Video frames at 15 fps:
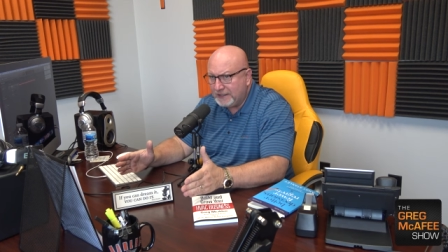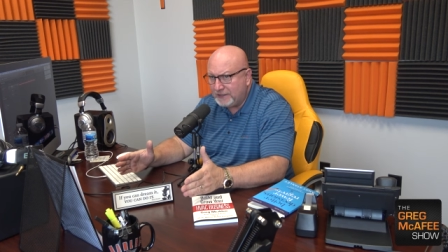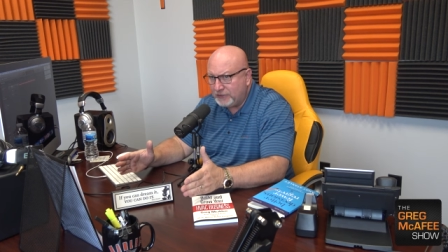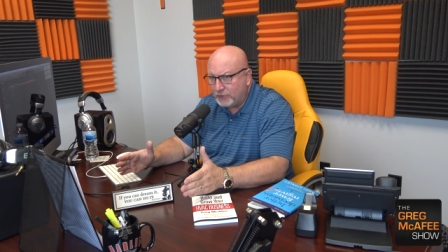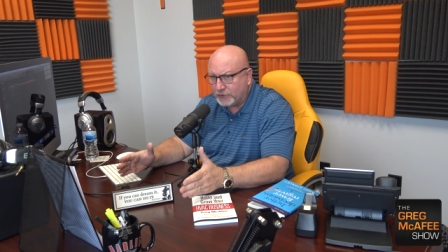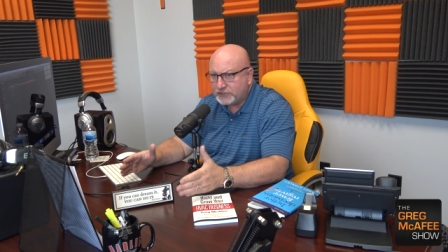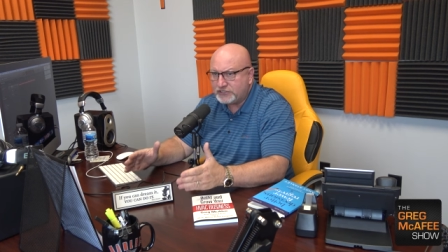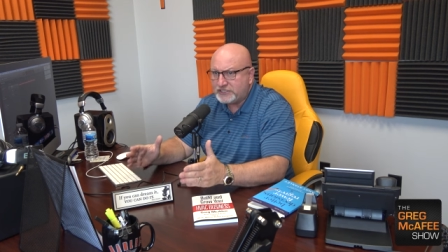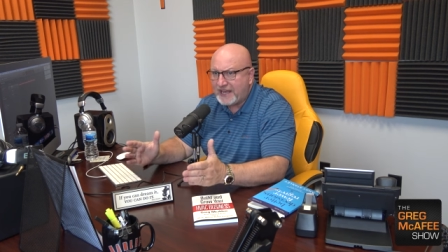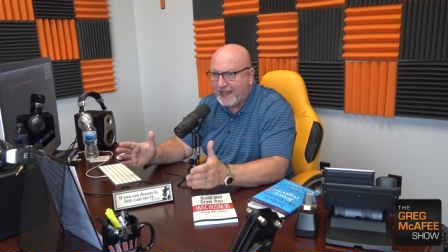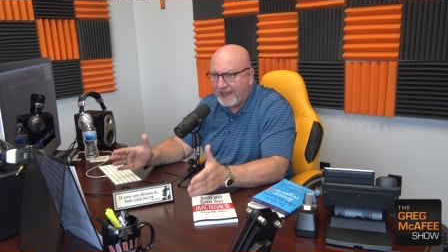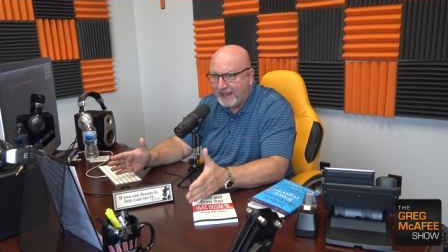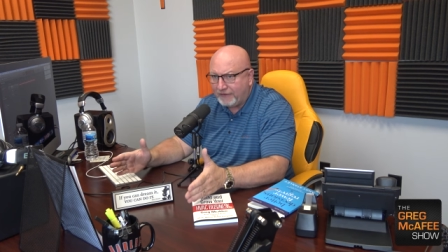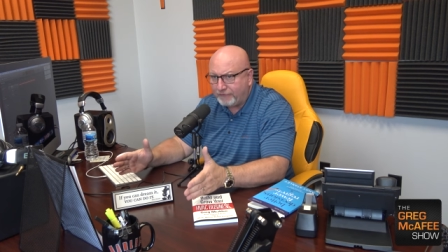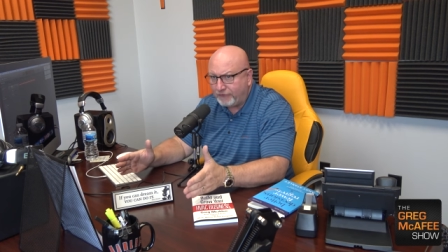your
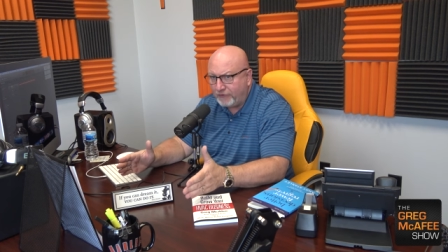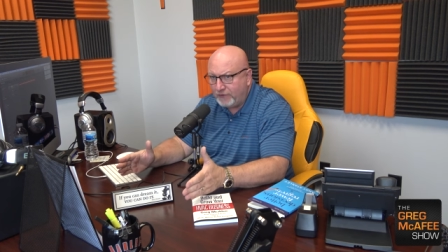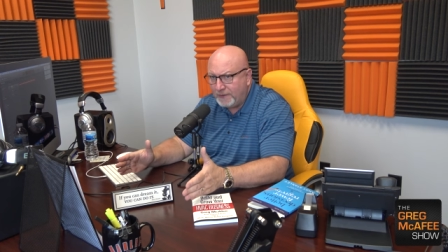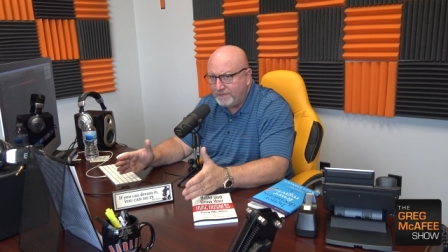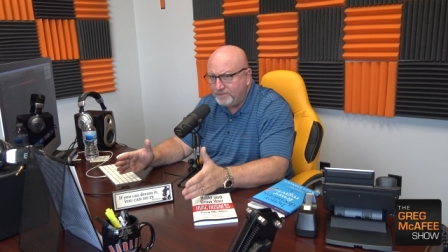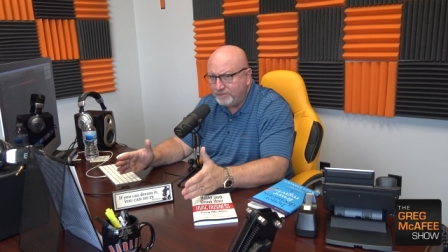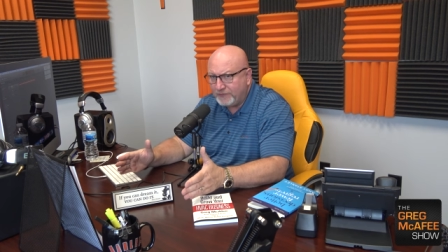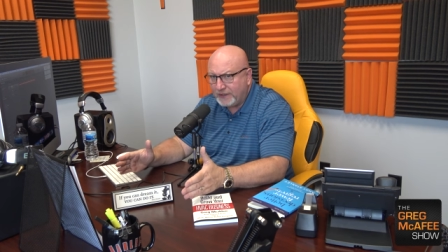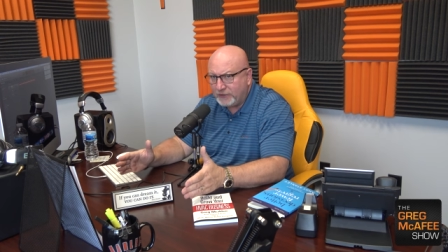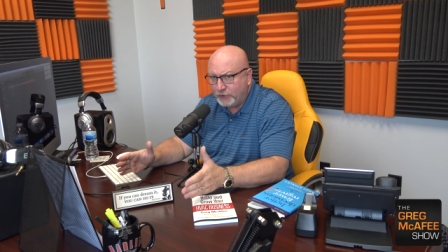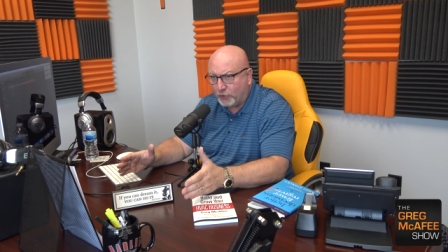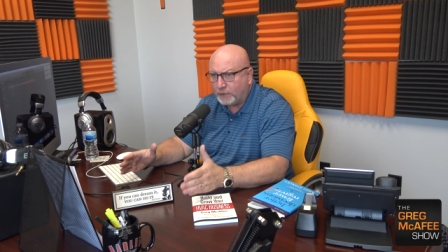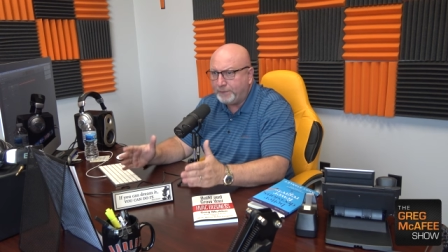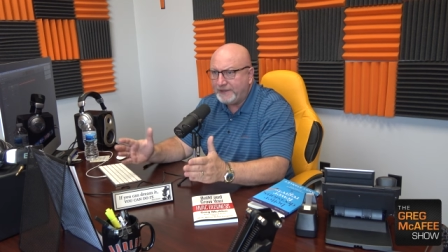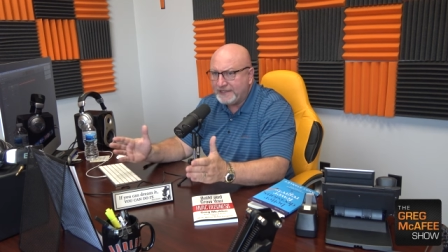staff,
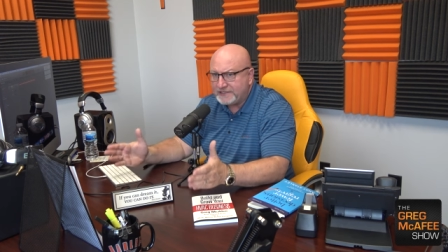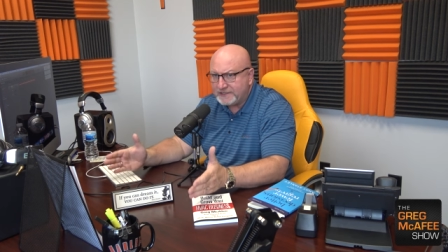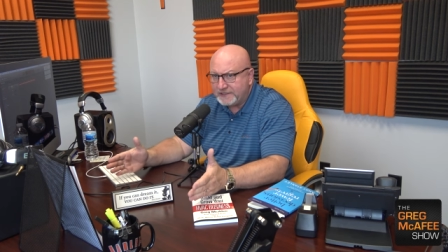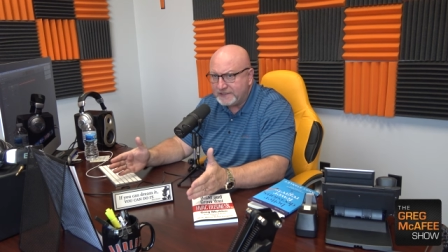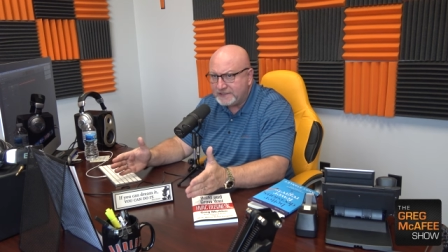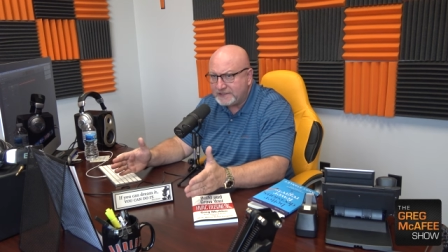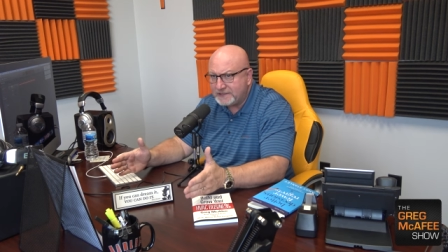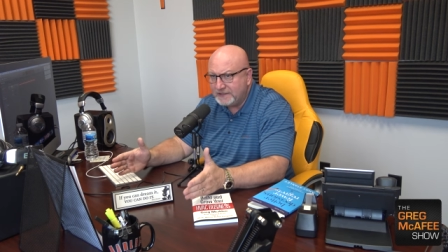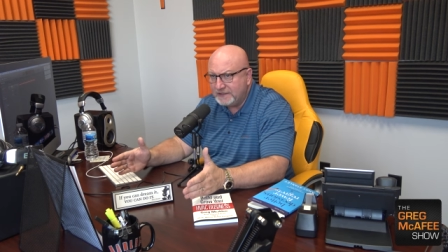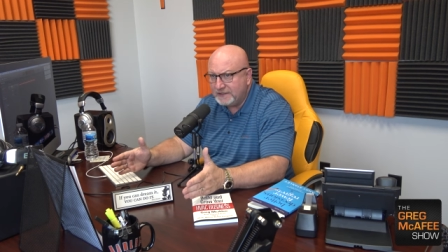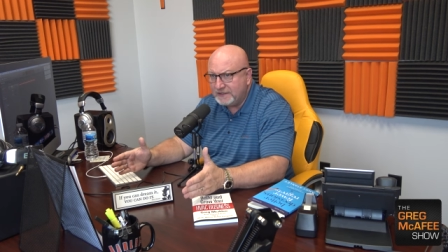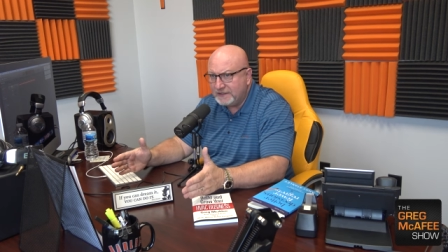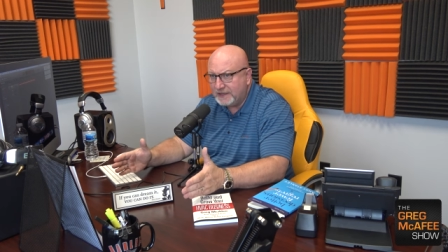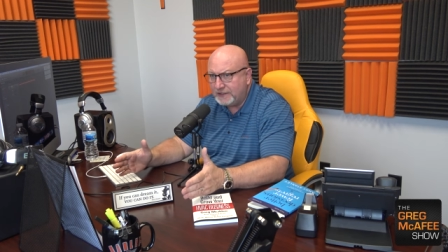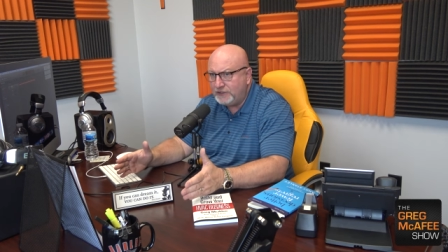your business
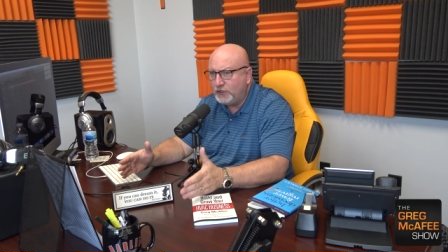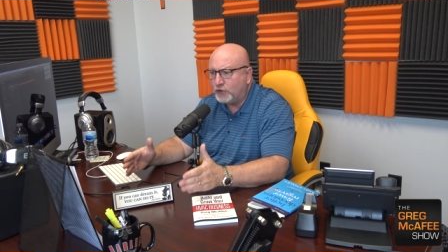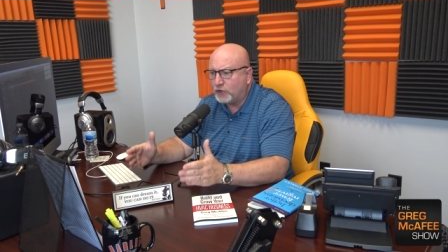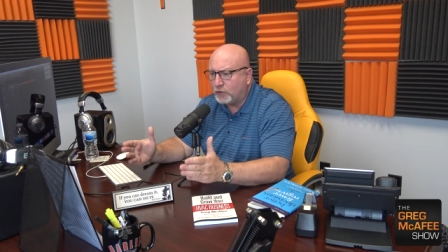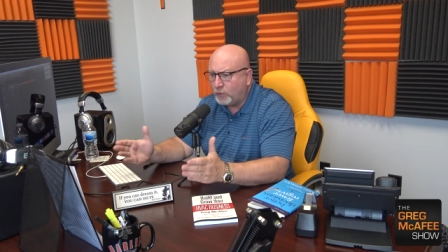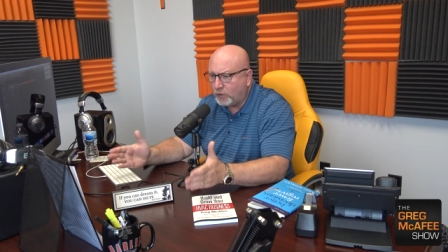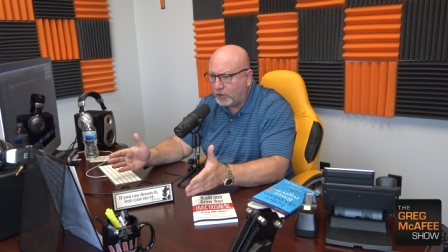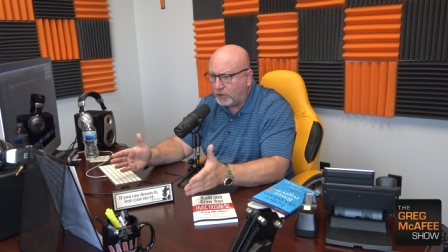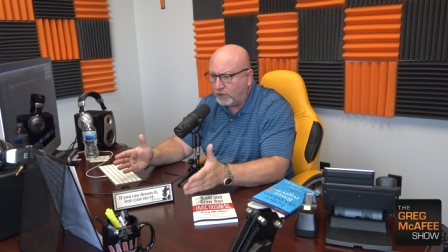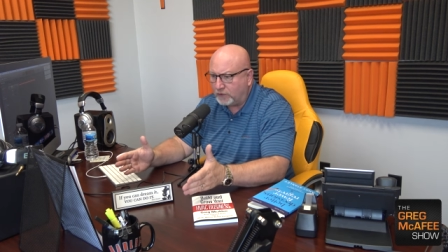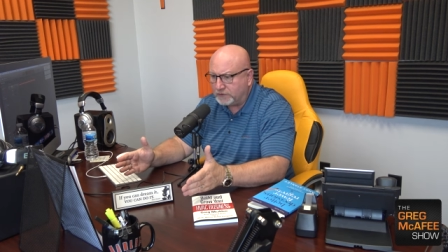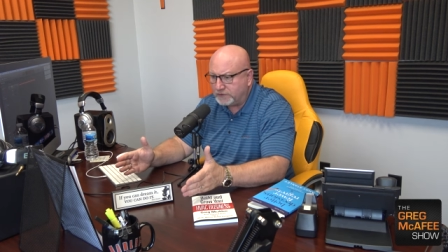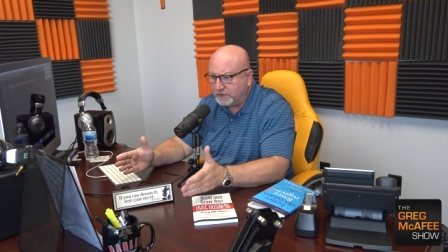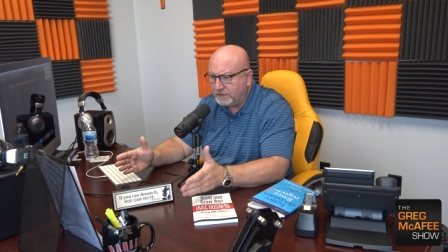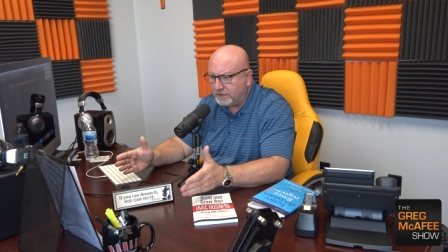and your
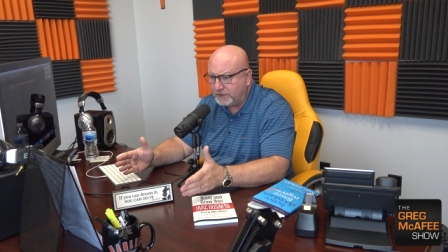world.